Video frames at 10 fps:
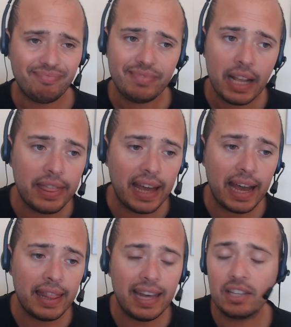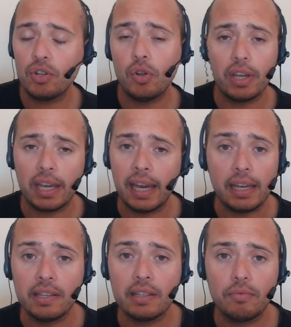that that's not the
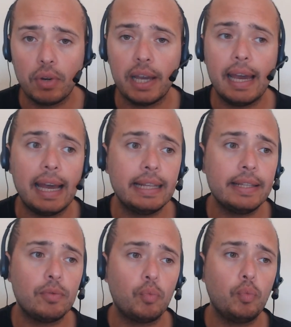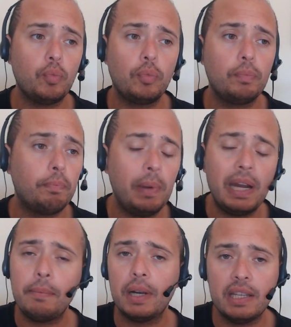case, right? And Ben
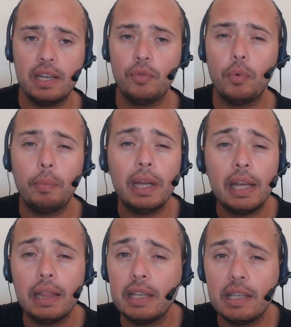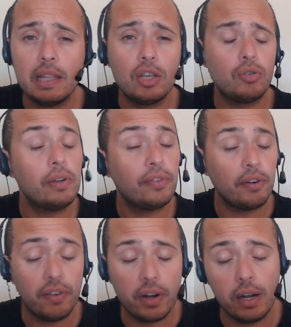and myself, we've been in this industry for a
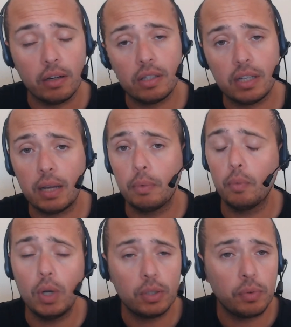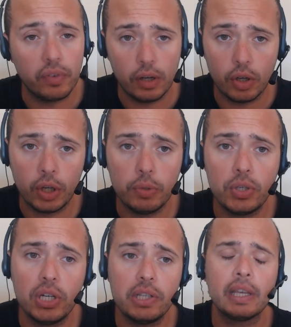very long time. We've worked with a lot of
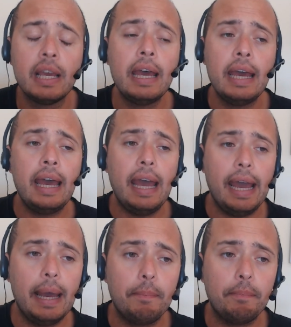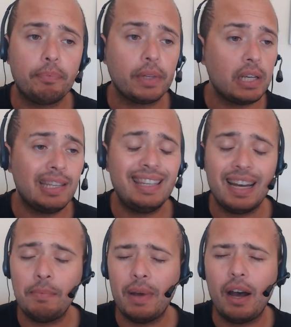coaches. Um, some are